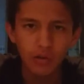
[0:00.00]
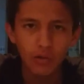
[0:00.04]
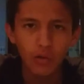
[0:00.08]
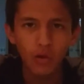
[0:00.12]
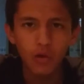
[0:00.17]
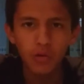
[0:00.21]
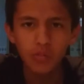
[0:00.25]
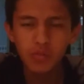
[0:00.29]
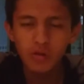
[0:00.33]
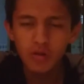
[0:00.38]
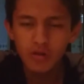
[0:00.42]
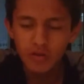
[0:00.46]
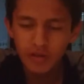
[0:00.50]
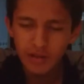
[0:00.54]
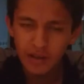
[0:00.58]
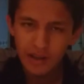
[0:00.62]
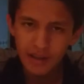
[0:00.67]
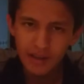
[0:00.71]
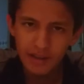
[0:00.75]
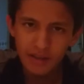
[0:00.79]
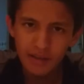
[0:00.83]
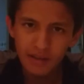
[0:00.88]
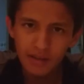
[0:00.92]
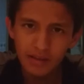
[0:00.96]

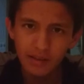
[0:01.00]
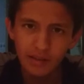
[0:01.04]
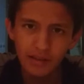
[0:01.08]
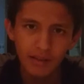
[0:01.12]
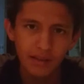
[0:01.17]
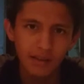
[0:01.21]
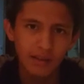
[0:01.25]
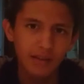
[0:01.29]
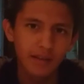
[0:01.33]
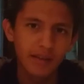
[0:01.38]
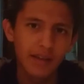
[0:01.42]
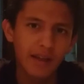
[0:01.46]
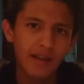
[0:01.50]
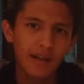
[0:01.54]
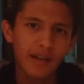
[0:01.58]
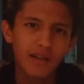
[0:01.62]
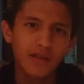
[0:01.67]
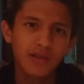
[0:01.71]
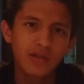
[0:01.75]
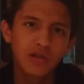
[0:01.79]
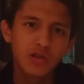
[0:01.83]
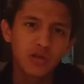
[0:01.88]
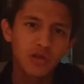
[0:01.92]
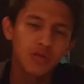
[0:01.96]
Obviously,
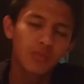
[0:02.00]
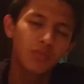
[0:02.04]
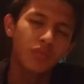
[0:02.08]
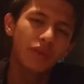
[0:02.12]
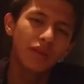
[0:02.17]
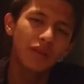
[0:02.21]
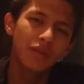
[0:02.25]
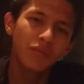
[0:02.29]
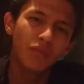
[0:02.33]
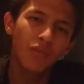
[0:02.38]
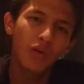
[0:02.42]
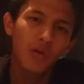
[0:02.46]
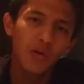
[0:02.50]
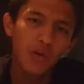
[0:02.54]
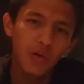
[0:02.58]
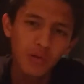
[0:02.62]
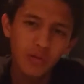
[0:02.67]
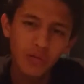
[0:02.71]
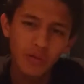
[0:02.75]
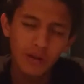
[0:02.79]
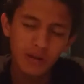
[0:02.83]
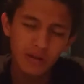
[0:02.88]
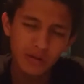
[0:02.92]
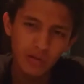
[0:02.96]
there should be
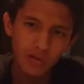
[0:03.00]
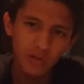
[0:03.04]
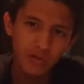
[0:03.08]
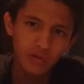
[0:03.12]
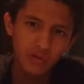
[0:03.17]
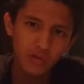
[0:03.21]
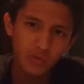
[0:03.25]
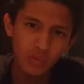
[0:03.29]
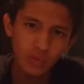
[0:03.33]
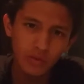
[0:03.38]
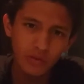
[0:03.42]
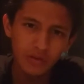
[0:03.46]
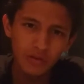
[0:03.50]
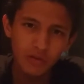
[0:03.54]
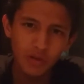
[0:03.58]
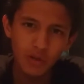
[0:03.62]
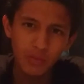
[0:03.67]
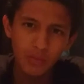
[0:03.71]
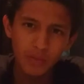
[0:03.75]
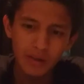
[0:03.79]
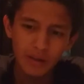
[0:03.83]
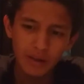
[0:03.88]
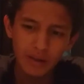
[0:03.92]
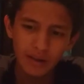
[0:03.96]
more results with
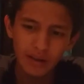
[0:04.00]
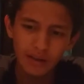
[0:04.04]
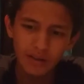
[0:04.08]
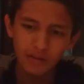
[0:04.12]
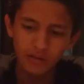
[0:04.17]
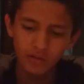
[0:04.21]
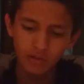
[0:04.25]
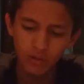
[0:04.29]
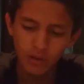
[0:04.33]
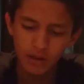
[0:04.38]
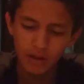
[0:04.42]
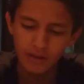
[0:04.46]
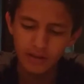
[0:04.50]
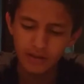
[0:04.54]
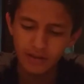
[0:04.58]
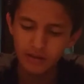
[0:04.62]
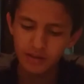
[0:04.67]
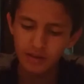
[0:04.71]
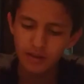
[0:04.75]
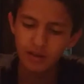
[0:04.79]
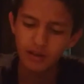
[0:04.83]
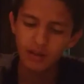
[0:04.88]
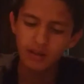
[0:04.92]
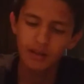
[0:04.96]
dominant
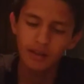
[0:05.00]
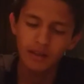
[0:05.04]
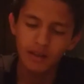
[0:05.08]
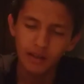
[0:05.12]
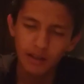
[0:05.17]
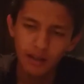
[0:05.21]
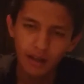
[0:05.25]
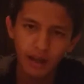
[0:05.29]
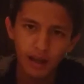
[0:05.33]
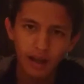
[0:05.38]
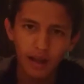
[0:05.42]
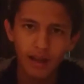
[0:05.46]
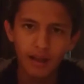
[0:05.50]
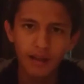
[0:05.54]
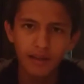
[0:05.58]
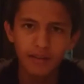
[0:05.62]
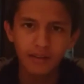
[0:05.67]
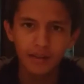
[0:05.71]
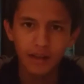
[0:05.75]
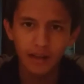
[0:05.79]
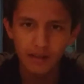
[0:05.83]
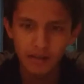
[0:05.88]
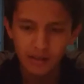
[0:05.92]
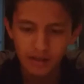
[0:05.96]
traits,
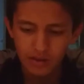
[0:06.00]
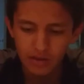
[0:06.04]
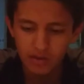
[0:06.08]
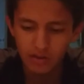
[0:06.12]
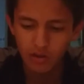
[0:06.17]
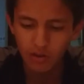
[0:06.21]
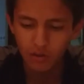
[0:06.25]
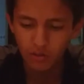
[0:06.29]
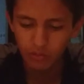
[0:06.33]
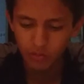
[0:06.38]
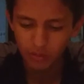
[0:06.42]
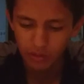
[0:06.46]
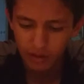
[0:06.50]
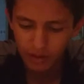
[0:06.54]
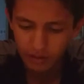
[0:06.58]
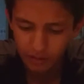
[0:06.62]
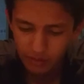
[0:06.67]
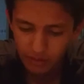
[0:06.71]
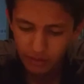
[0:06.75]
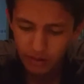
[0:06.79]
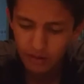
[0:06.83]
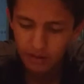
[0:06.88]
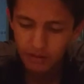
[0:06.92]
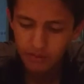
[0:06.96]
and that is shown in
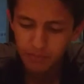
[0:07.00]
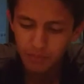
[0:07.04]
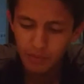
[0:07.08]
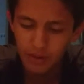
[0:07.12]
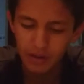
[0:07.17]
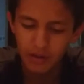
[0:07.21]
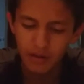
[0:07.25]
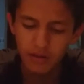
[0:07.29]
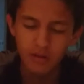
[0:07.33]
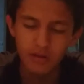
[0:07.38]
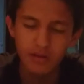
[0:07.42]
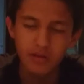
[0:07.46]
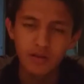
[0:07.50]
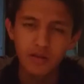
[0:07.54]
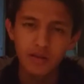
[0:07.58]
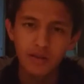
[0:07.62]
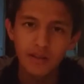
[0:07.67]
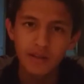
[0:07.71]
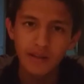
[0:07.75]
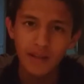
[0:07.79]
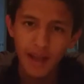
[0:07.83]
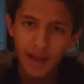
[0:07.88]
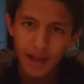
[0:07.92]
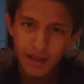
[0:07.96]
here because
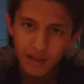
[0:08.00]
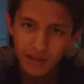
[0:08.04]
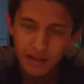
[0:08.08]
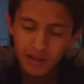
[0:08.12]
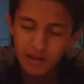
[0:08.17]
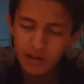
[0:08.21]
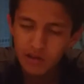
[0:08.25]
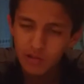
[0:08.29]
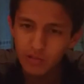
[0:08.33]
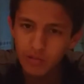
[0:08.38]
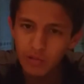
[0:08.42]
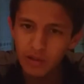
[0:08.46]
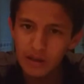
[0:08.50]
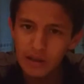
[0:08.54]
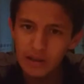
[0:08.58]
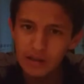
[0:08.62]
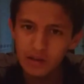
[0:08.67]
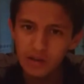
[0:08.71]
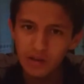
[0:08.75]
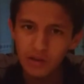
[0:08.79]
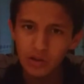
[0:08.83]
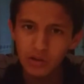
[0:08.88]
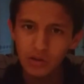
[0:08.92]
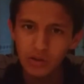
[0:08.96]
9
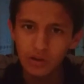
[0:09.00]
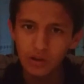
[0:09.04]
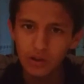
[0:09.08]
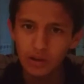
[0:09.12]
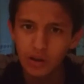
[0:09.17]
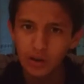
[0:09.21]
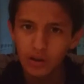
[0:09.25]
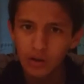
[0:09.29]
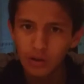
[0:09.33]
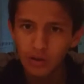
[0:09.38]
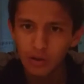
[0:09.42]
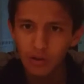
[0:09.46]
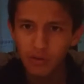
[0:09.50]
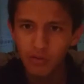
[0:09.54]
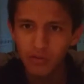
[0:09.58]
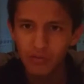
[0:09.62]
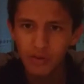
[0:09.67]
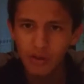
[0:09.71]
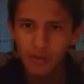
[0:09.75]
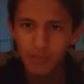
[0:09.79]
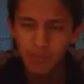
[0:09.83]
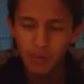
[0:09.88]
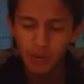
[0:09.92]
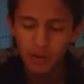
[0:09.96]
squares of
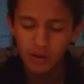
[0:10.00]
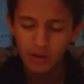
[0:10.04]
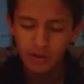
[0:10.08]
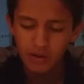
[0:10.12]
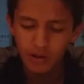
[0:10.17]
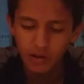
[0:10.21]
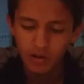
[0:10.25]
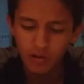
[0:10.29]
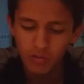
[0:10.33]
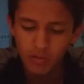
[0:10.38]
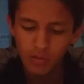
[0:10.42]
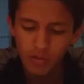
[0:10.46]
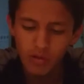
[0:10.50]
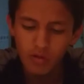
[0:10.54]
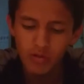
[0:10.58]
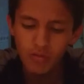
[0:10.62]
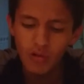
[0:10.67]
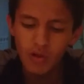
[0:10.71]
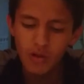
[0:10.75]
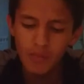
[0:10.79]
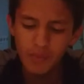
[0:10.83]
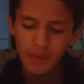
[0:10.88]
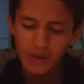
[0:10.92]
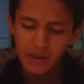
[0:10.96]
the Punnett square
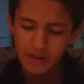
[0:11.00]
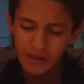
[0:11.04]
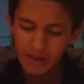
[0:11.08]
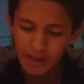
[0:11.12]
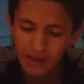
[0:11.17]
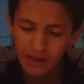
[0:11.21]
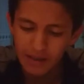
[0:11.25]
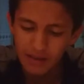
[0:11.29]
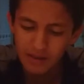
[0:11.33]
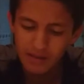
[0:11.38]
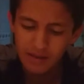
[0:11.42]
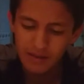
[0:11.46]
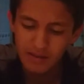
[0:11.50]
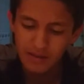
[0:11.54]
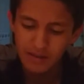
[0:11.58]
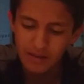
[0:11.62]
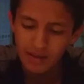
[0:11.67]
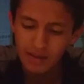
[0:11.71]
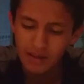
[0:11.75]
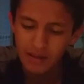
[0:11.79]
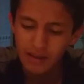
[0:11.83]
represents